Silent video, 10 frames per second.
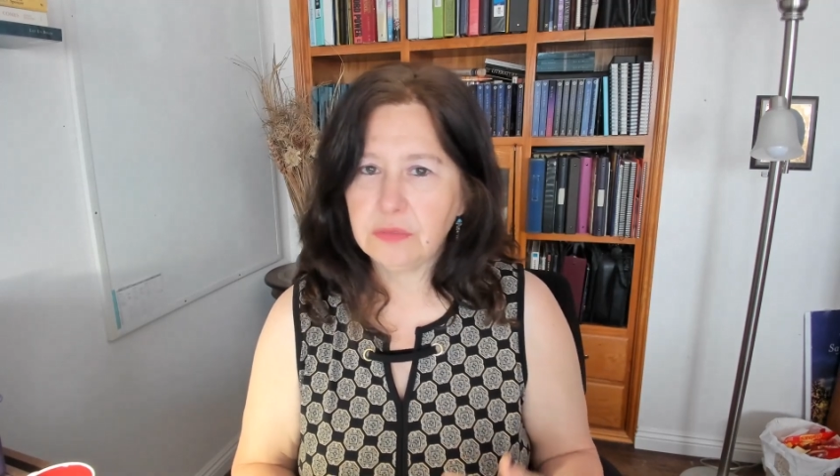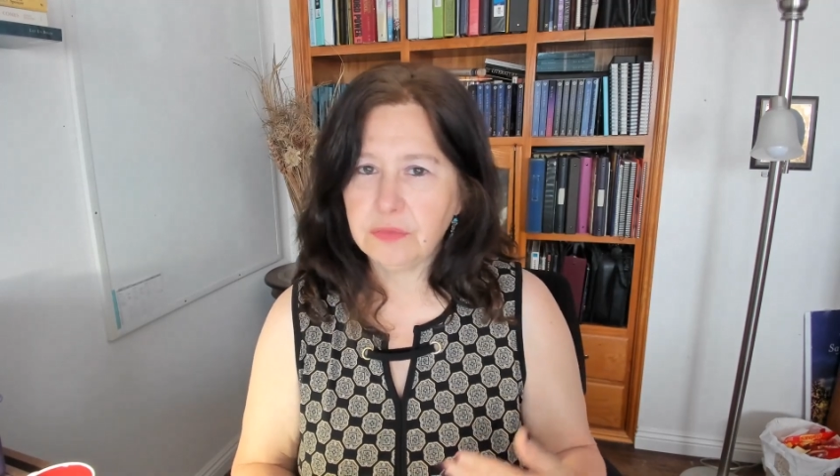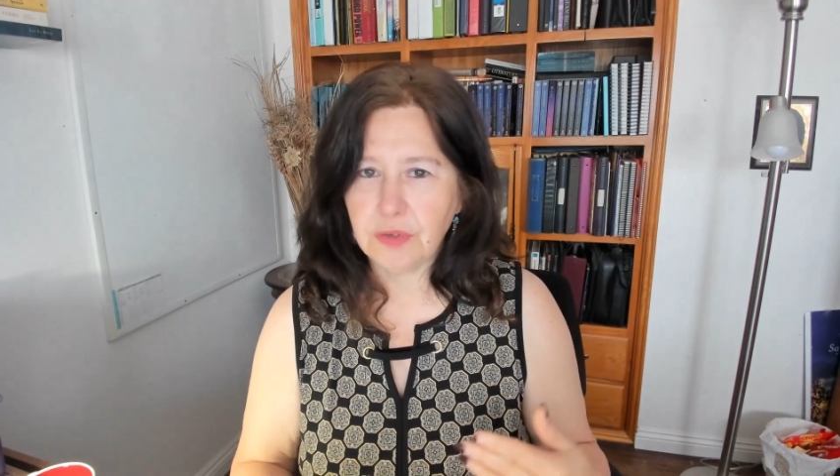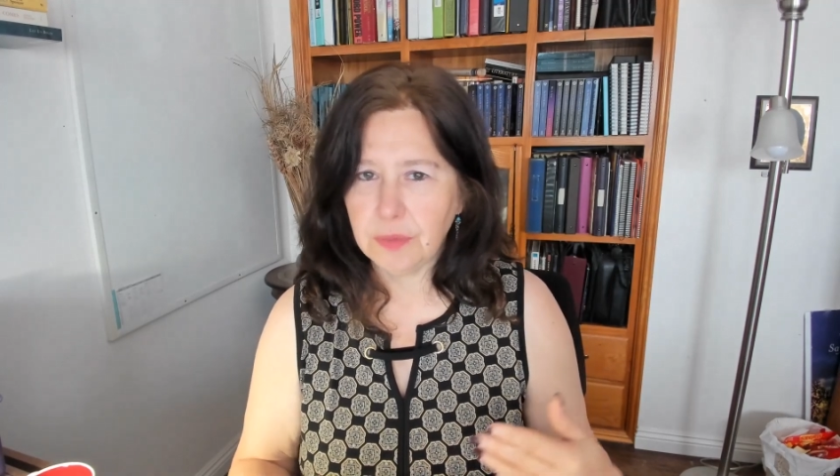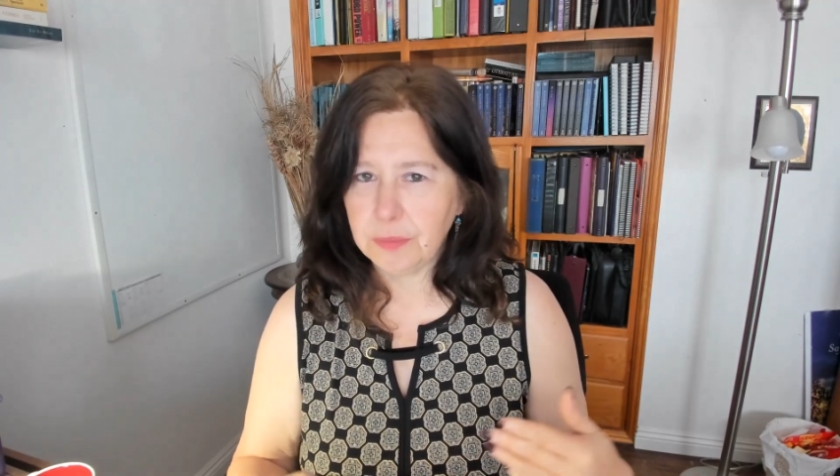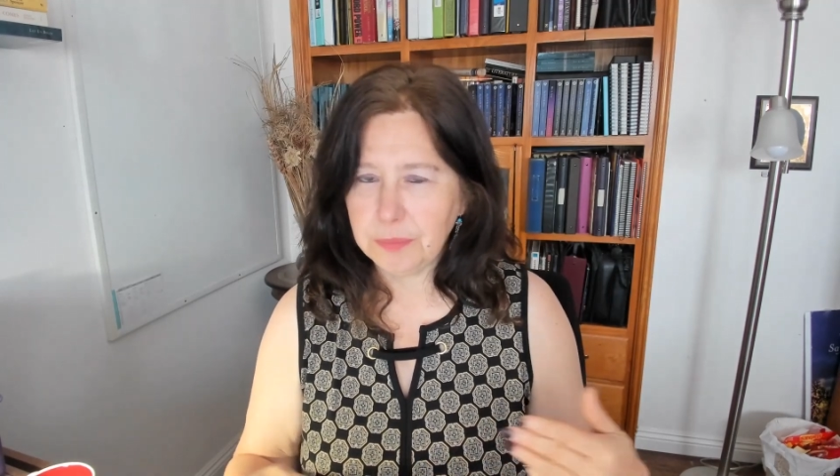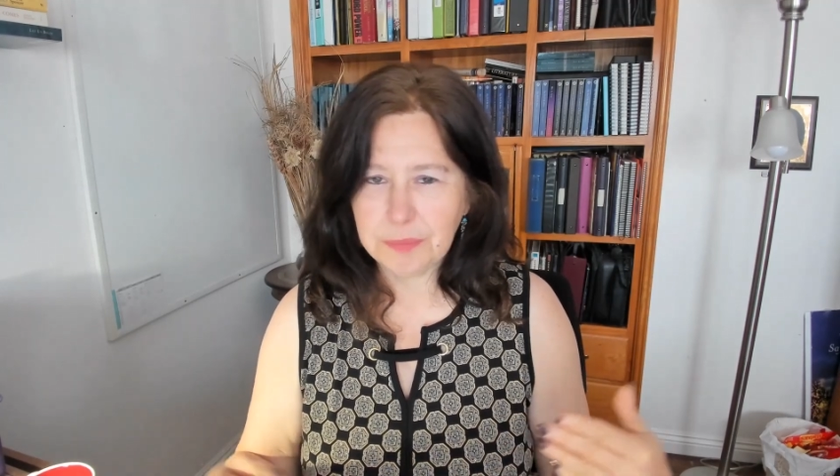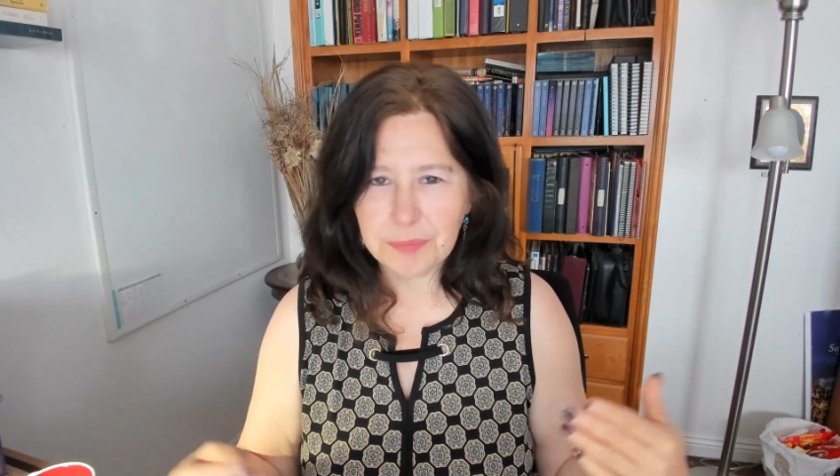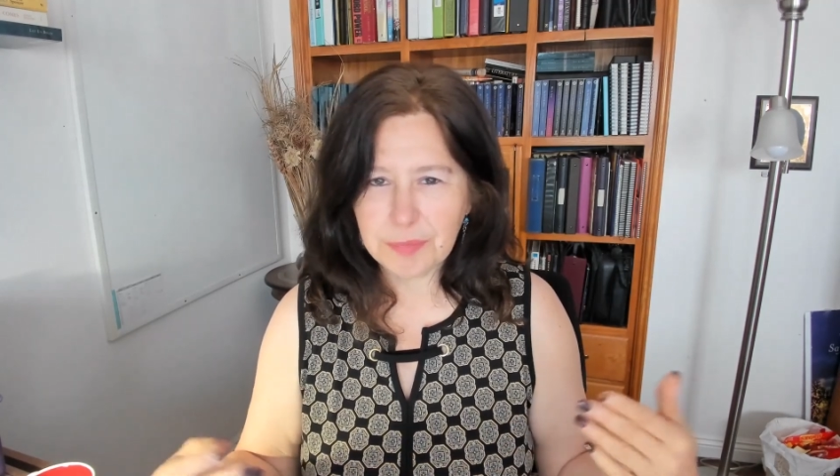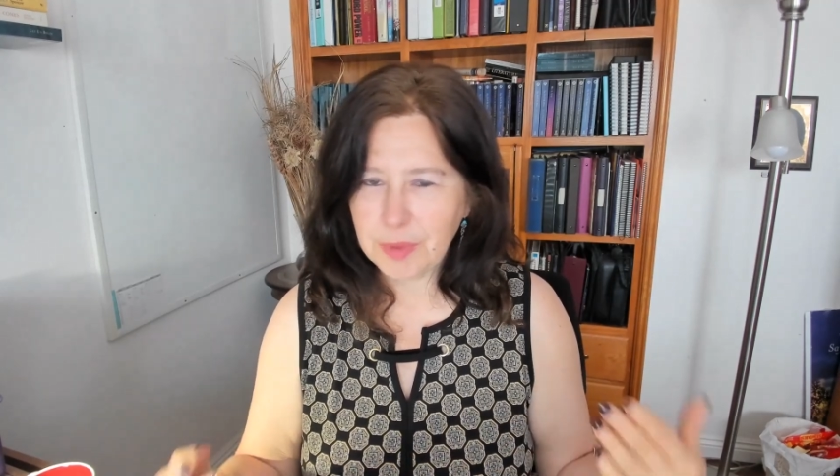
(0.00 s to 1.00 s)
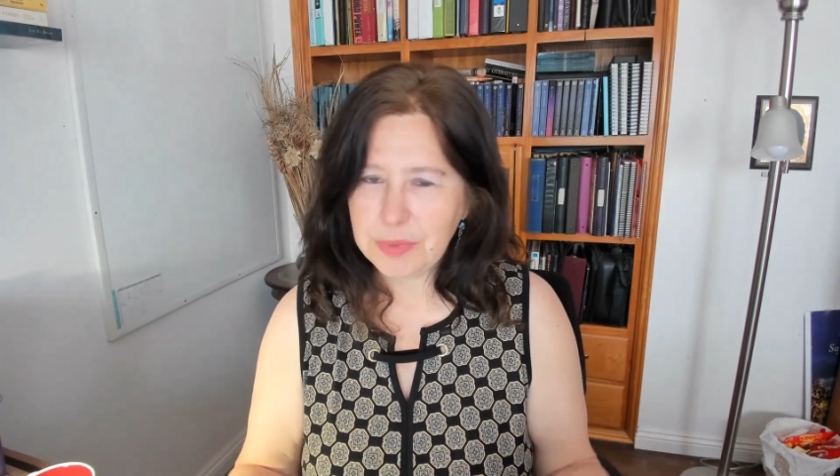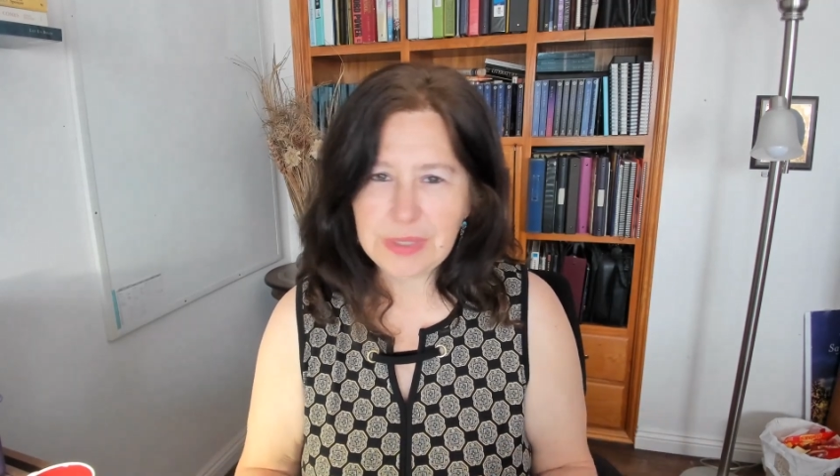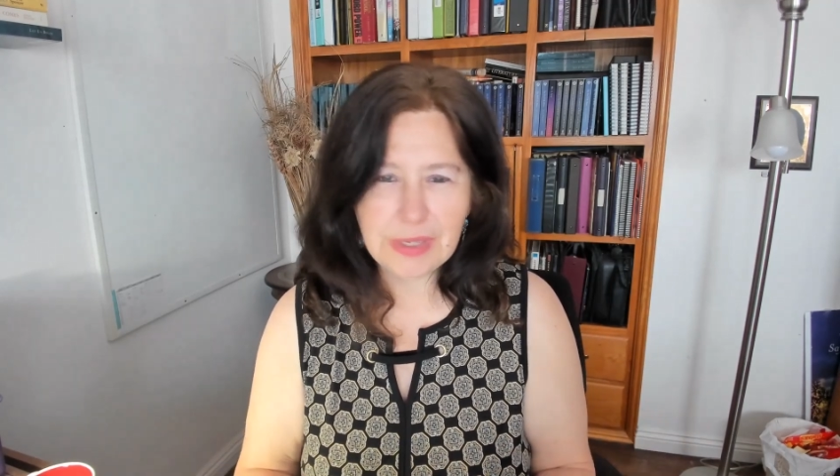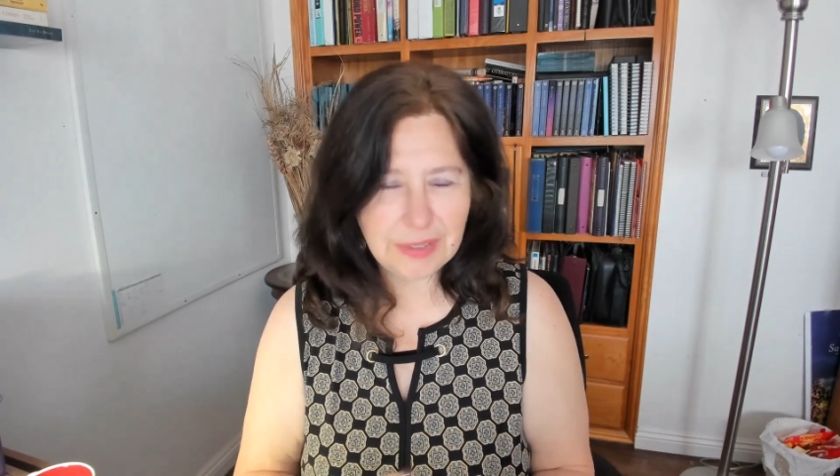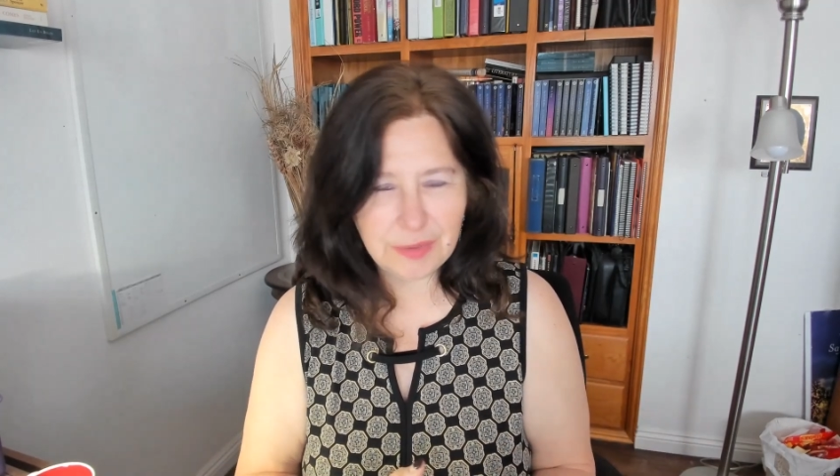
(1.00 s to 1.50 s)
from the
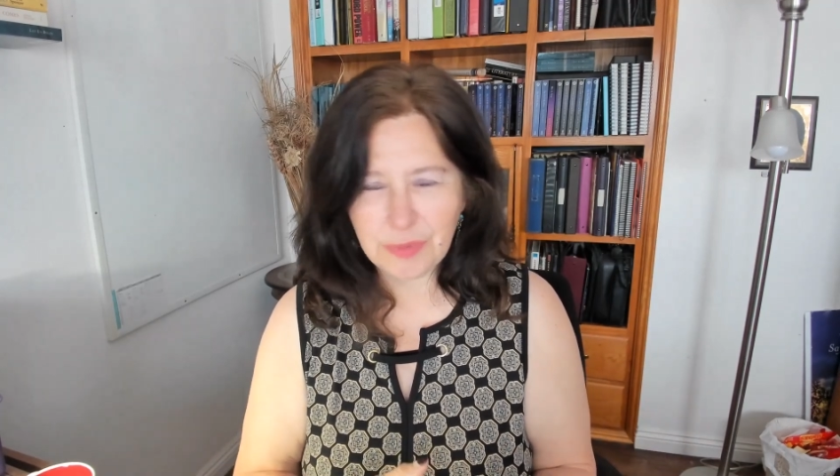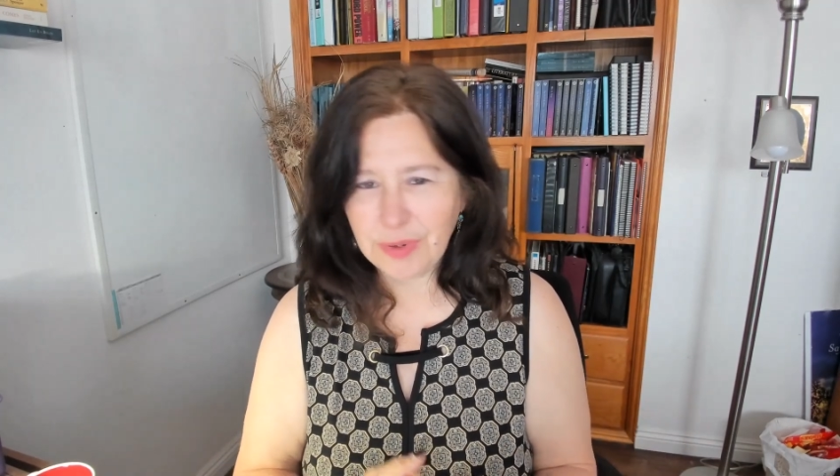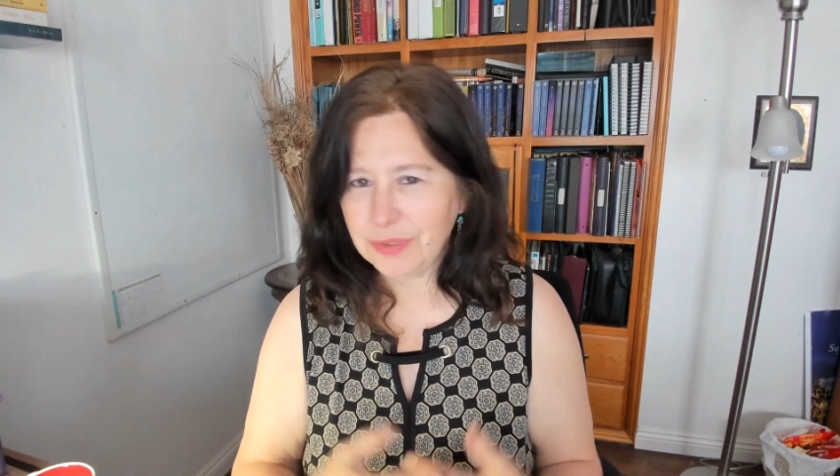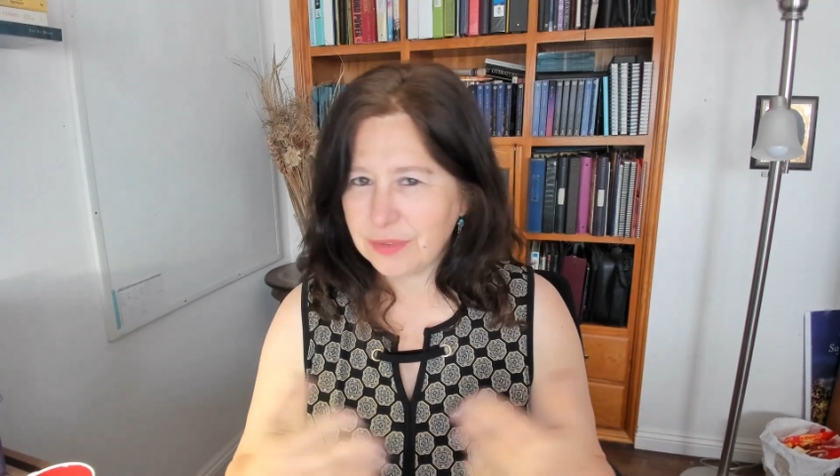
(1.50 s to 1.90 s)
beginning, right?